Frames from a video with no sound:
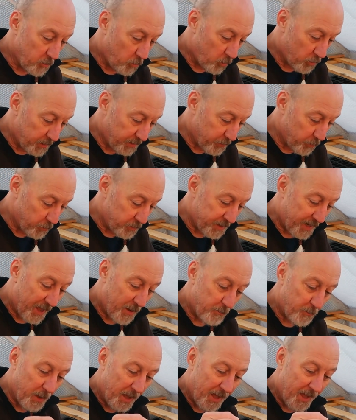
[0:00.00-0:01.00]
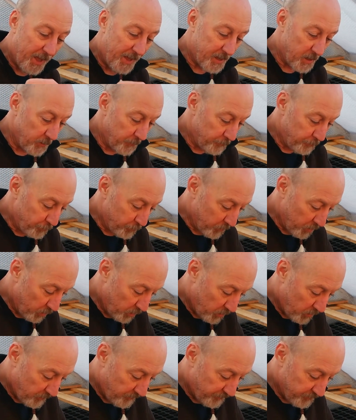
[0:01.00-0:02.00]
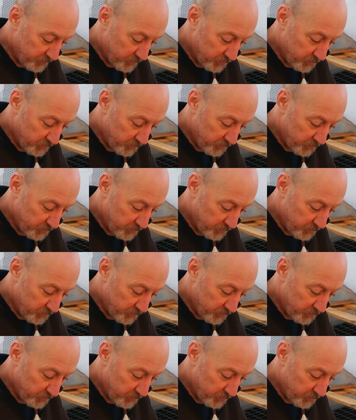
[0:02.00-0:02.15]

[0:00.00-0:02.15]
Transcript: or a little net bag of